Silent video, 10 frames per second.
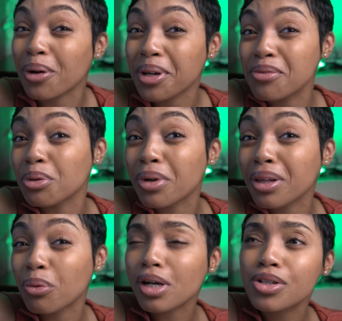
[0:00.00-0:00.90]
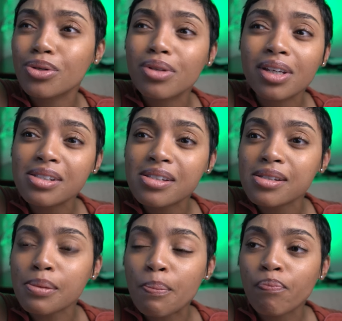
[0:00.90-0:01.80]
I even really want to do
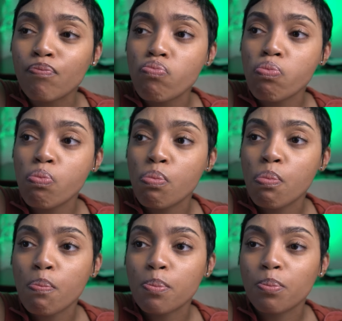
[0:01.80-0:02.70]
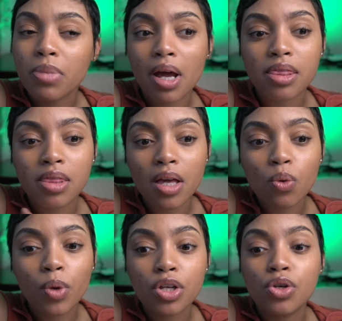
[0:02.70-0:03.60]
this? But I
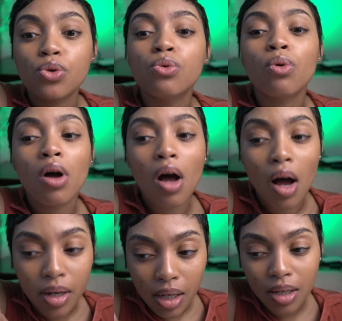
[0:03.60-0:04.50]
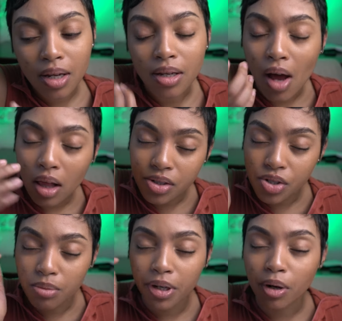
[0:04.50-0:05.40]
think when you again acknowledge
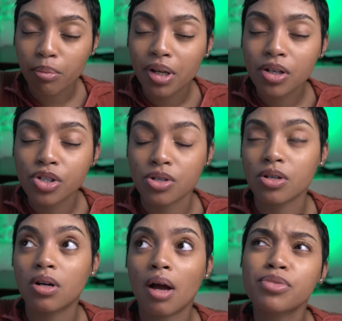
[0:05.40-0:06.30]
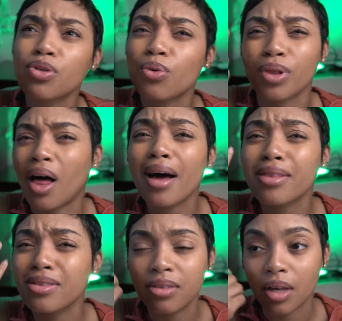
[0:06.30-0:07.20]
the bigger picture, I'm so
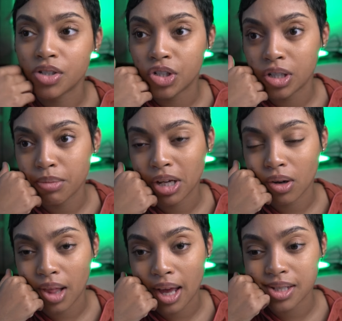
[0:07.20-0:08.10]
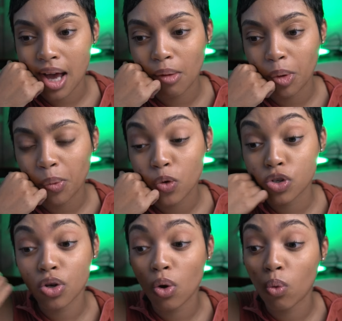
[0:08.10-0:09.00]
glad that she made her last album. It
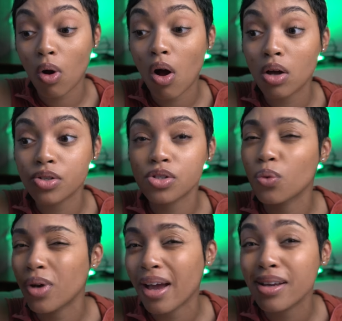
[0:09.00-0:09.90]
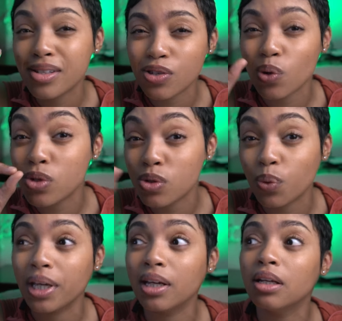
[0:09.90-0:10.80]
was so raw, so nice, so
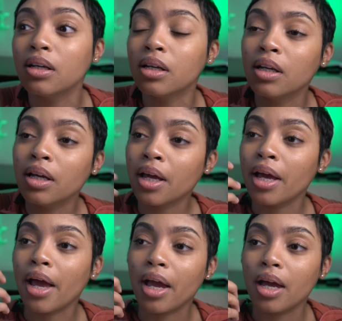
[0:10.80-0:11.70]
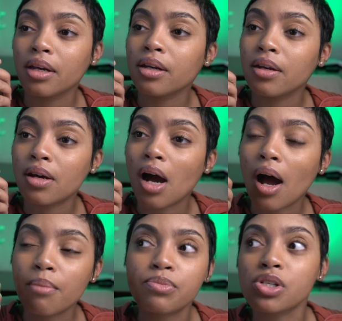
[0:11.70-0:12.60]
sweet. And
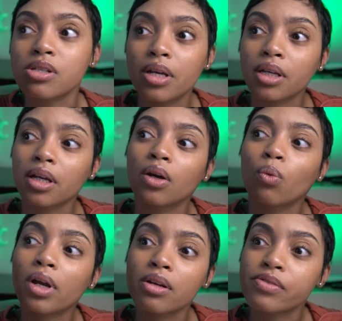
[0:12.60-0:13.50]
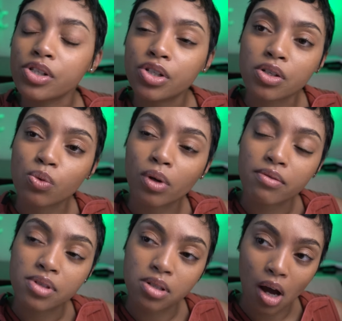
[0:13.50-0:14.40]
I'm just thinking, what if she just would
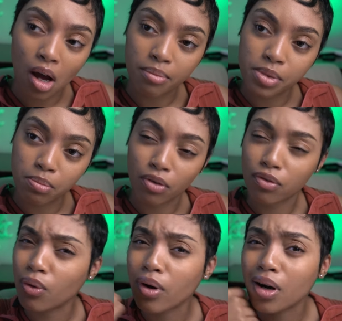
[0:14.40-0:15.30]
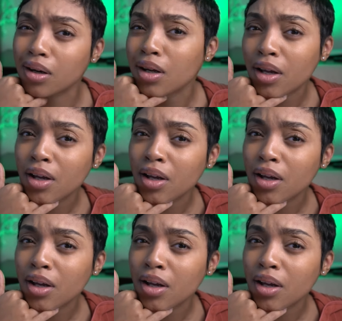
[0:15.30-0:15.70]
have stopped before